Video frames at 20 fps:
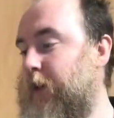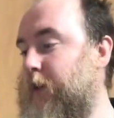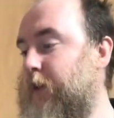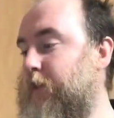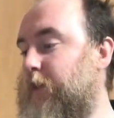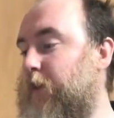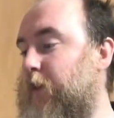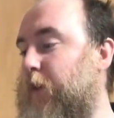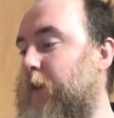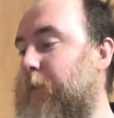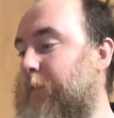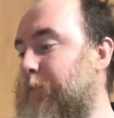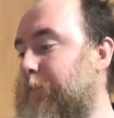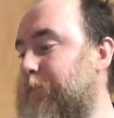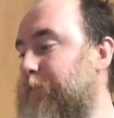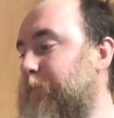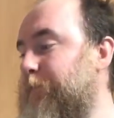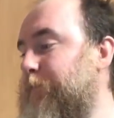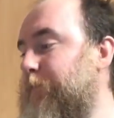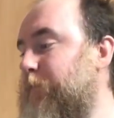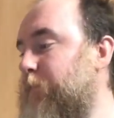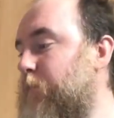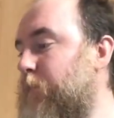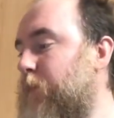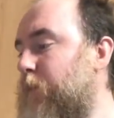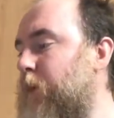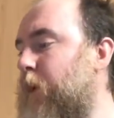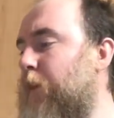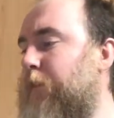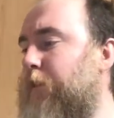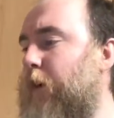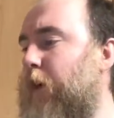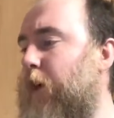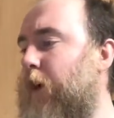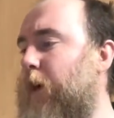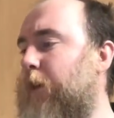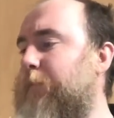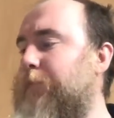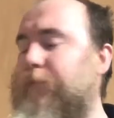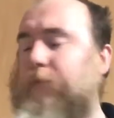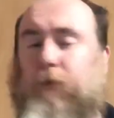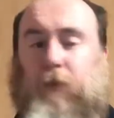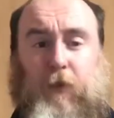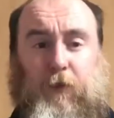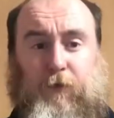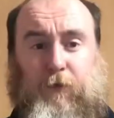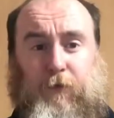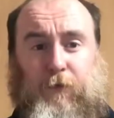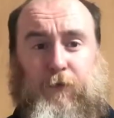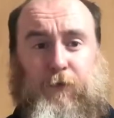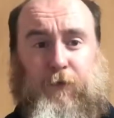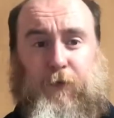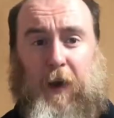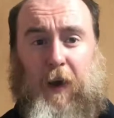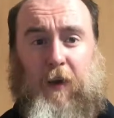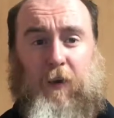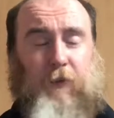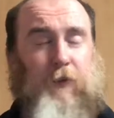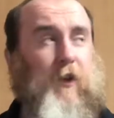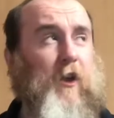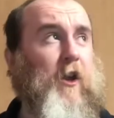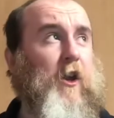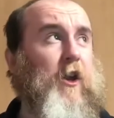So I thought I found